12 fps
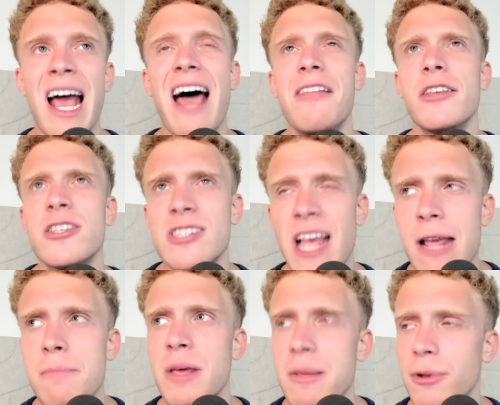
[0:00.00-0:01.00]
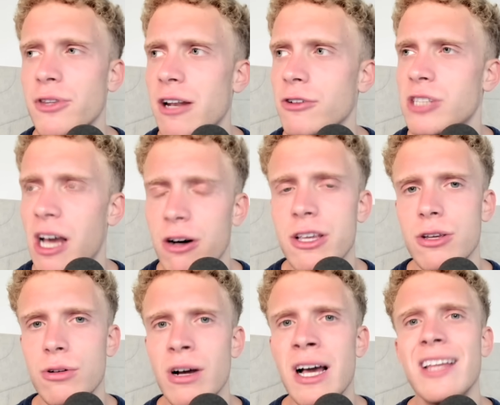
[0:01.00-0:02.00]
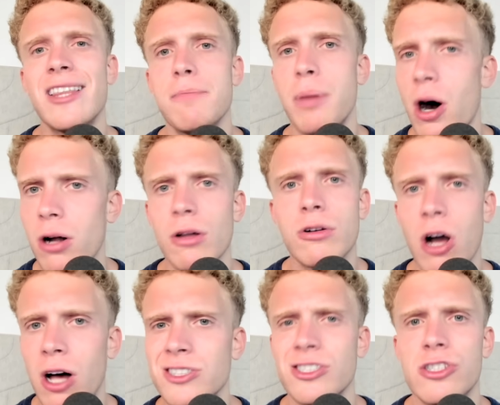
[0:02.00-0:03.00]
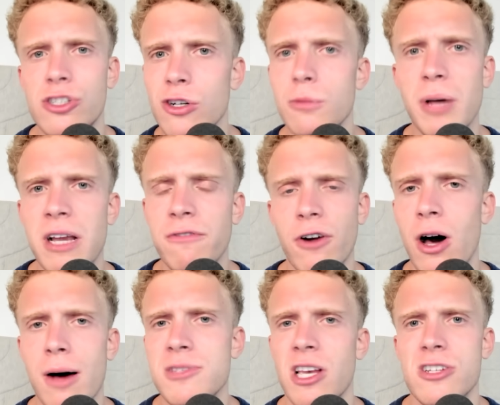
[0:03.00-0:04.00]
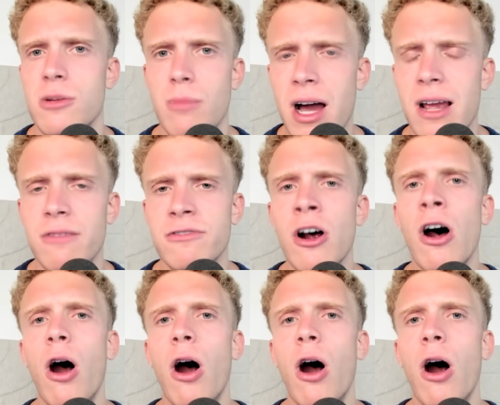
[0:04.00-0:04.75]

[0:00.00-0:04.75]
And the same people that'll tell you that Paulo Costa's too big for Khamzat Chimaev